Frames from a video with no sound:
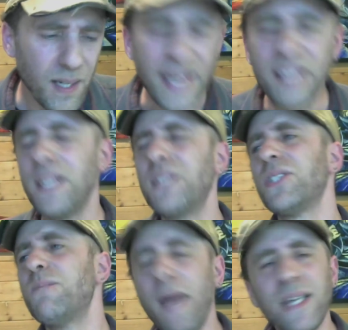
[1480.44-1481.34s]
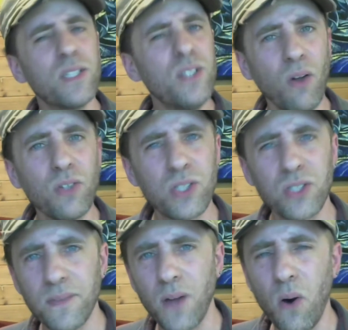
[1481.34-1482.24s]
It just makes a
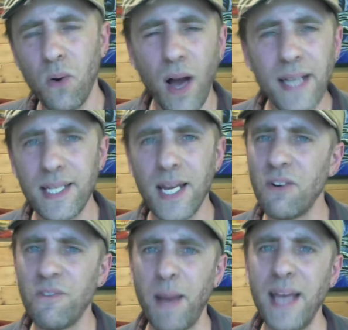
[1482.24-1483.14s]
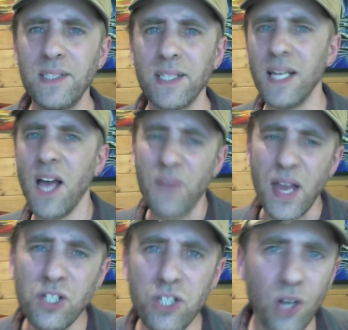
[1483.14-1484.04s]
nonsense of the whole idea of painting.
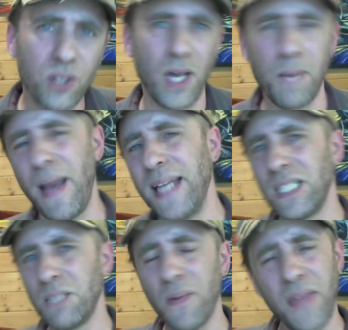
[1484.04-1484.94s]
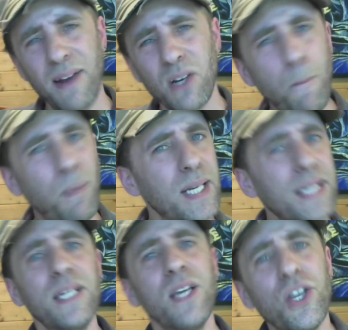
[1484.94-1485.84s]
They look like painting, but they are
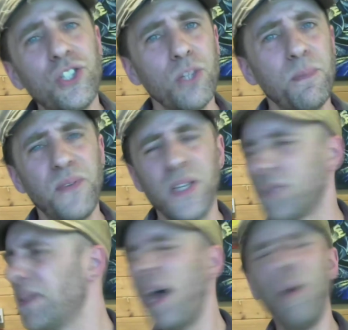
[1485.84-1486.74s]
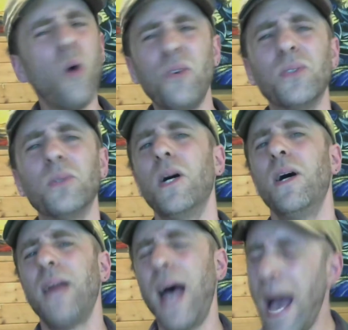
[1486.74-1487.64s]
completely superficial. They're awful.
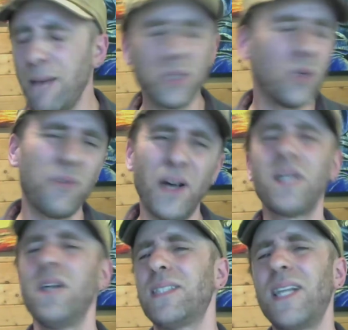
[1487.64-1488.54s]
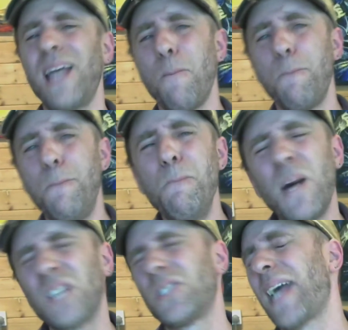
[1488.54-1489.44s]
They're absolutely awful. I can't tell you how
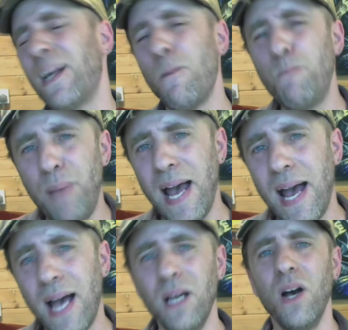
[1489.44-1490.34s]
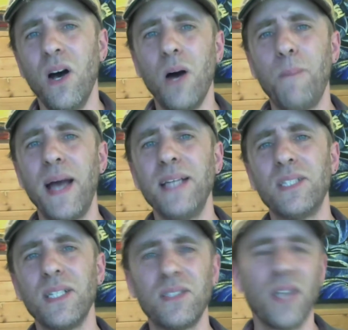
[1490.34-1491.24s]
much I cannot bear her paintings.